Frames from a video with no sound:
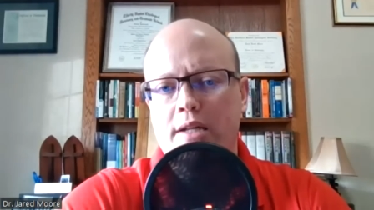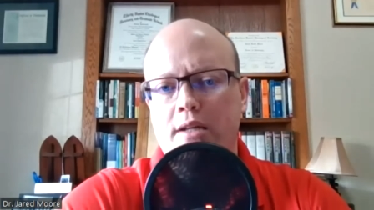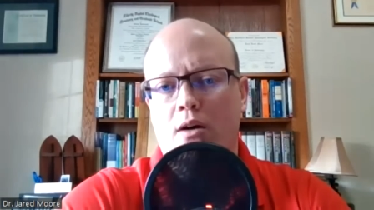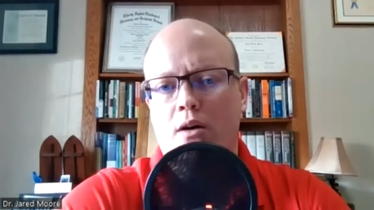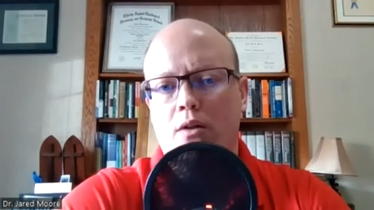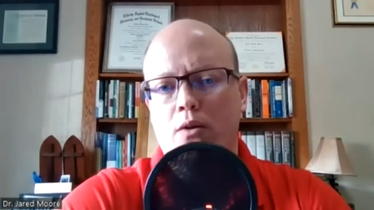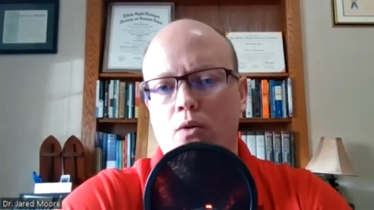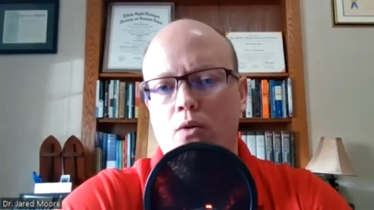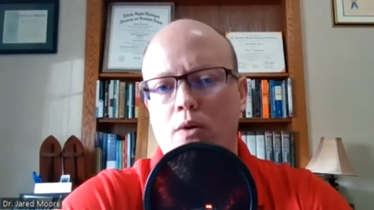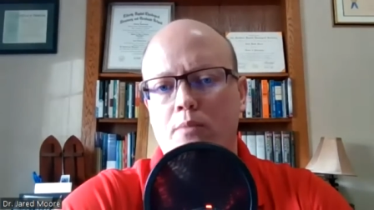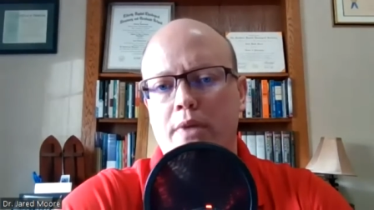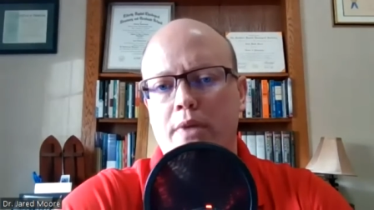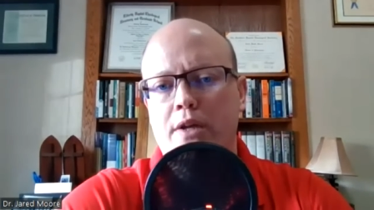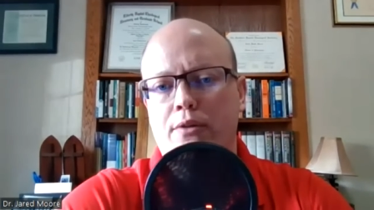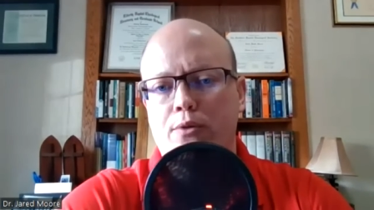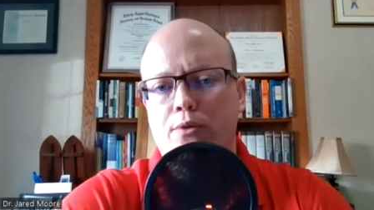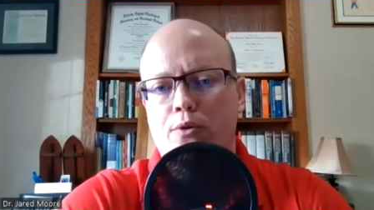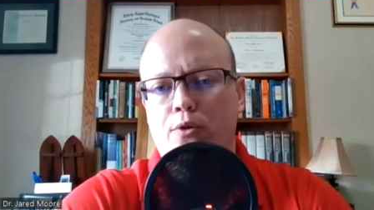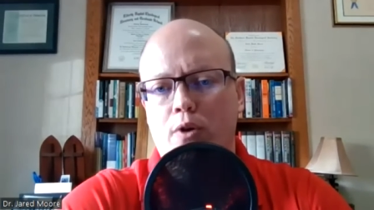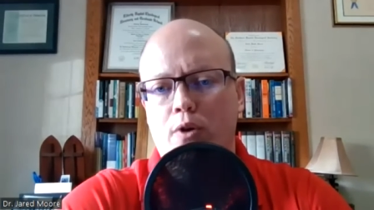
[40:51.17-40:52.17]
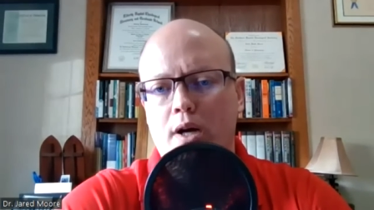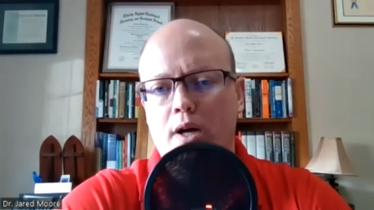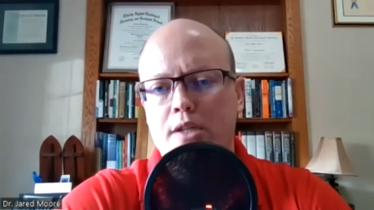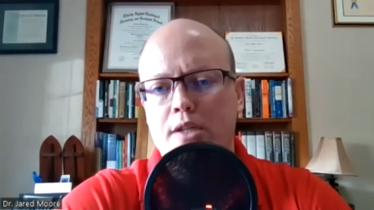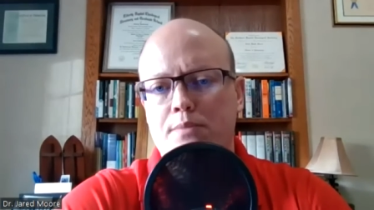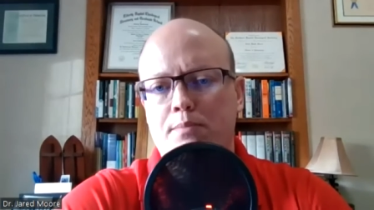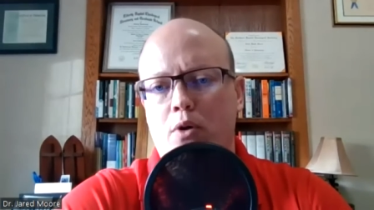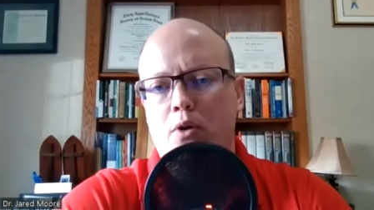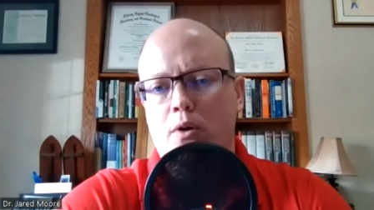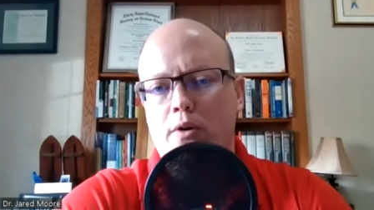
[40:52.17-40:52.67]
and although it be through
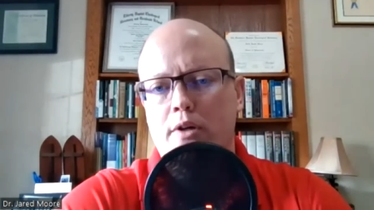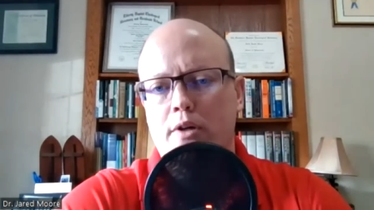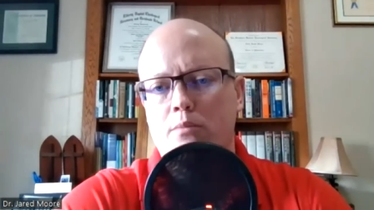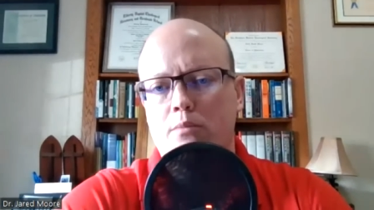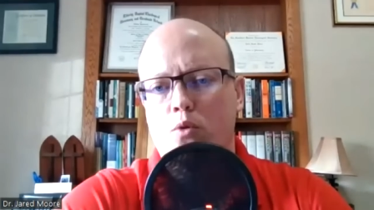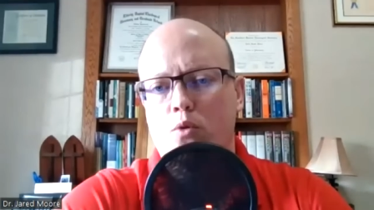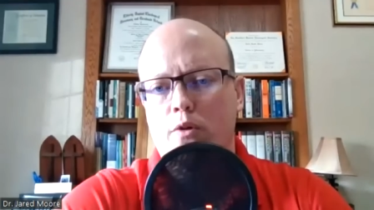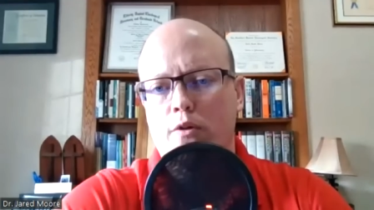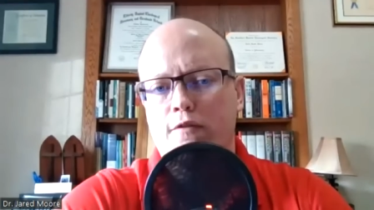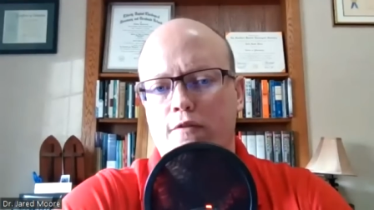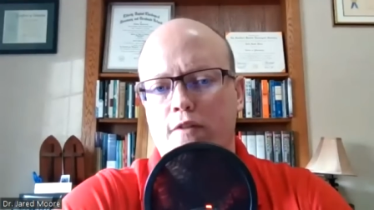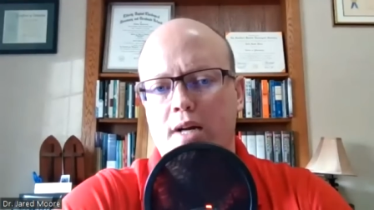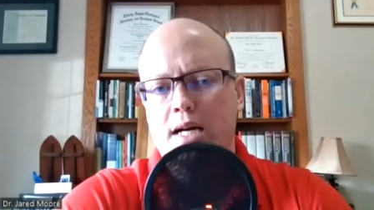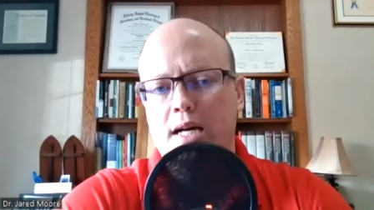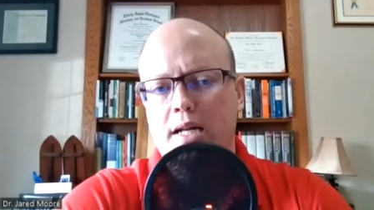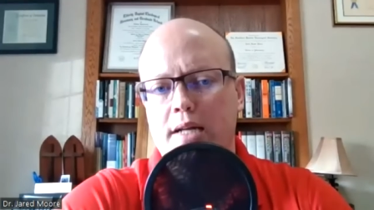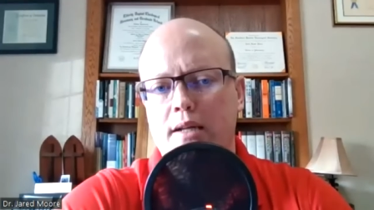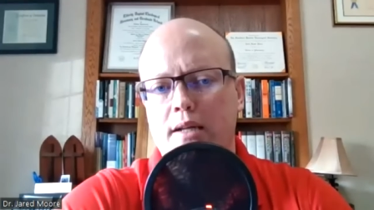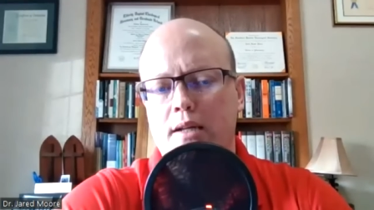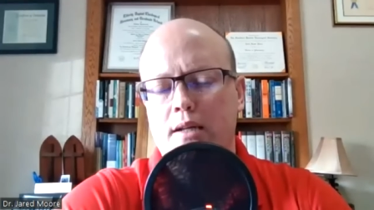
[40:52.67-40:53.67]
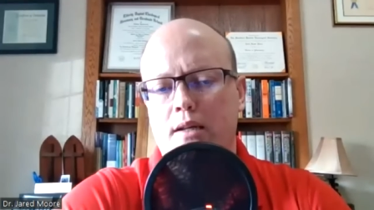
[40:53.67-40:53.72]
Christ pardoned and mortified,